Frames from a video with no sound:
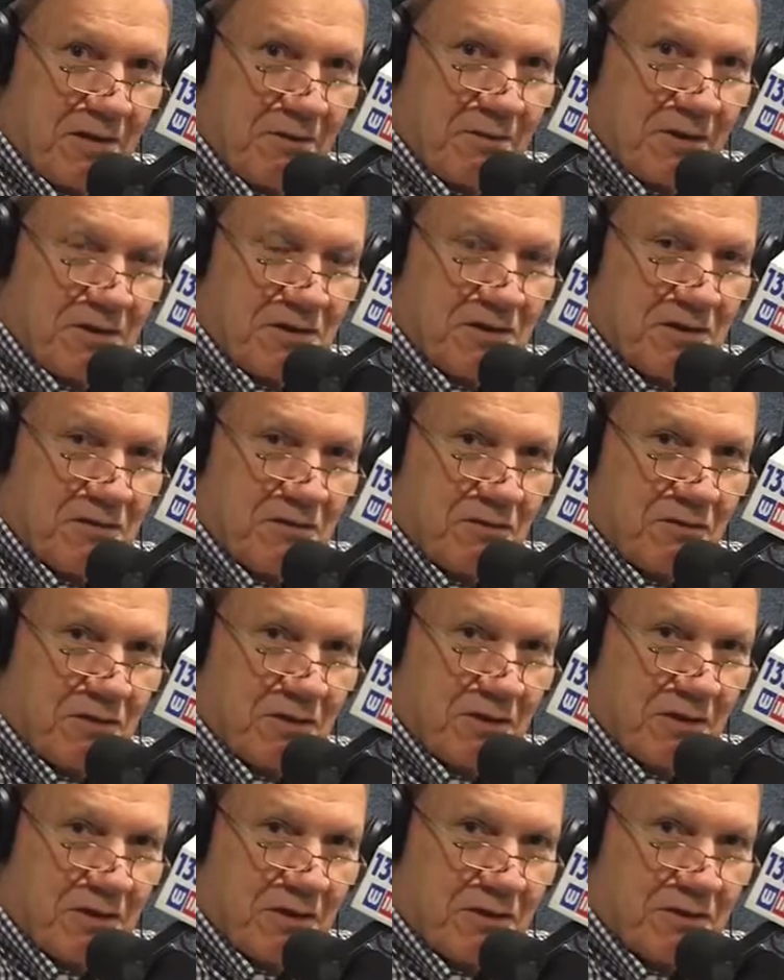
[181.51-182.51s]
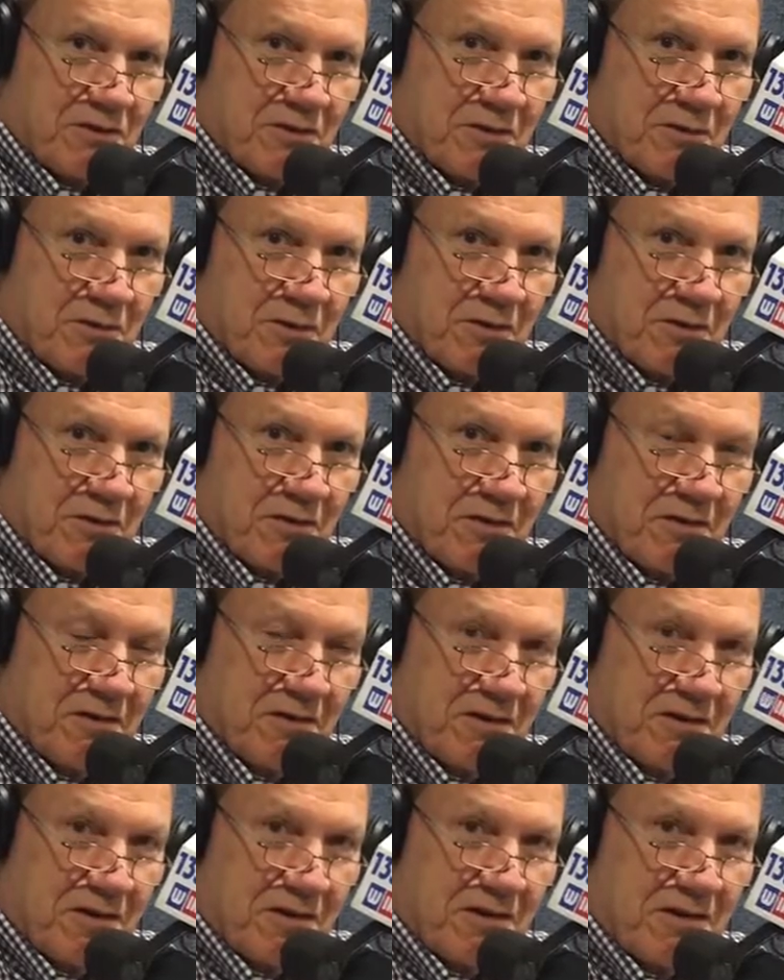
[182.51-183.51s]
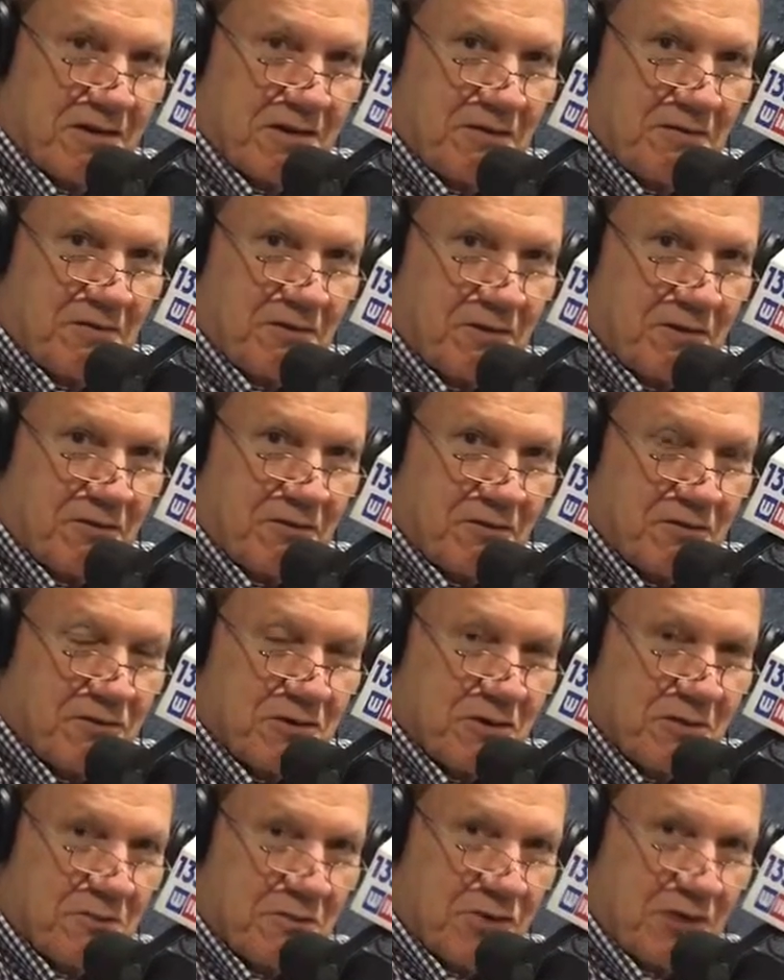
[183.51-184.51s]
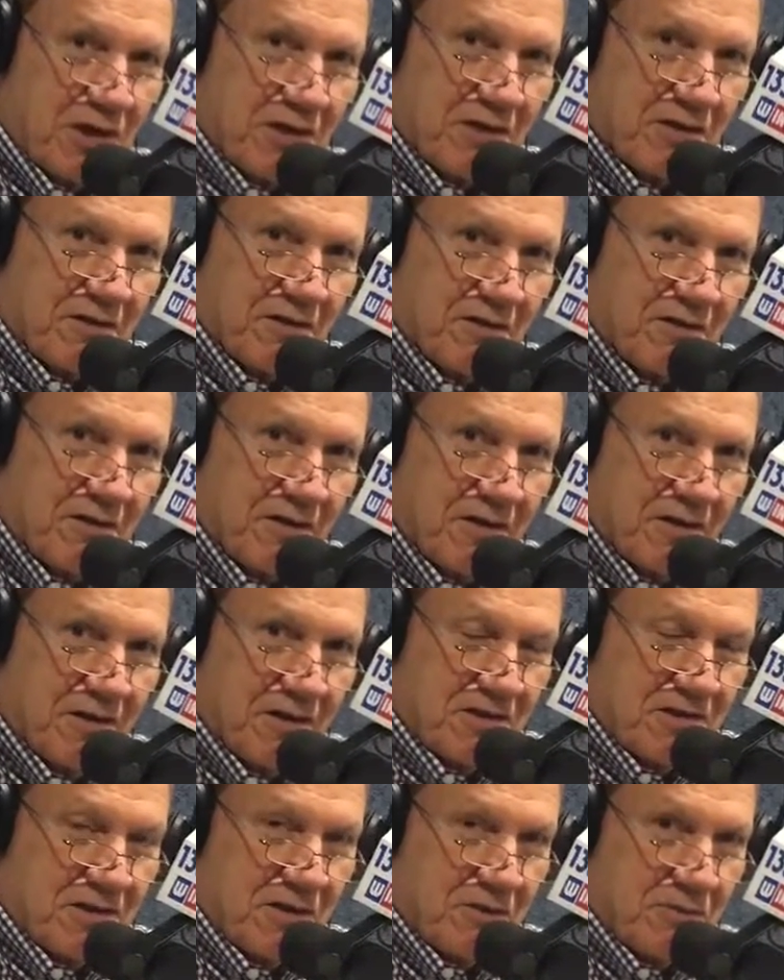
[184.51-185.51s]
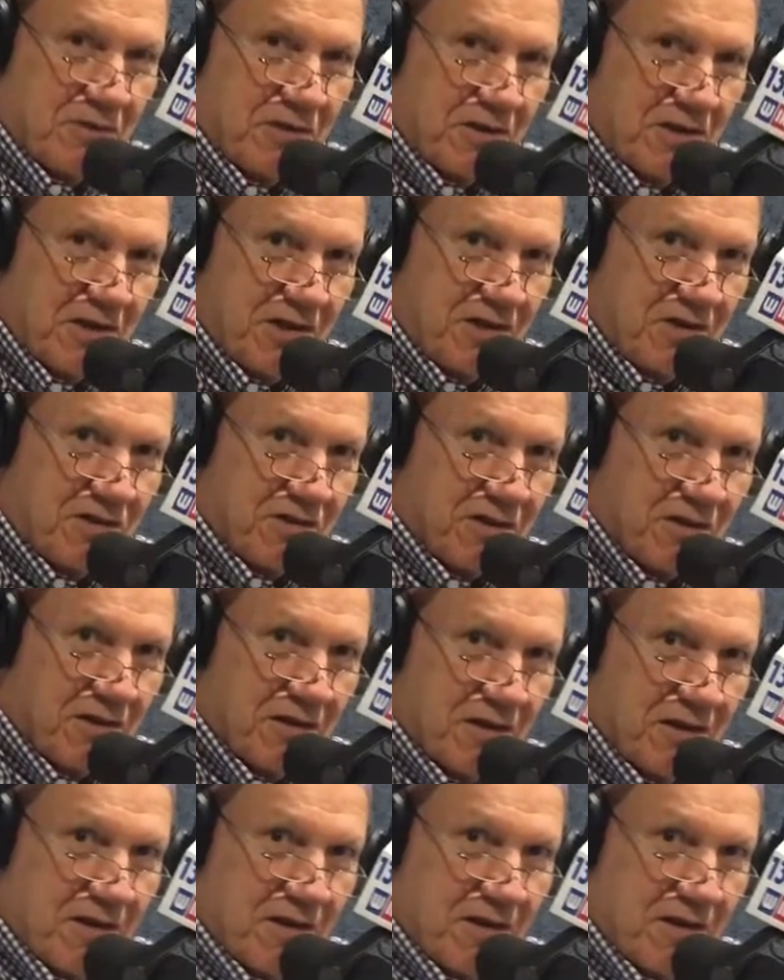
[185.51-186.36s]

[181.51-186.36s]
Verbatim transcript: a message for your customer, and deliver it through some channel. That's how we teach it.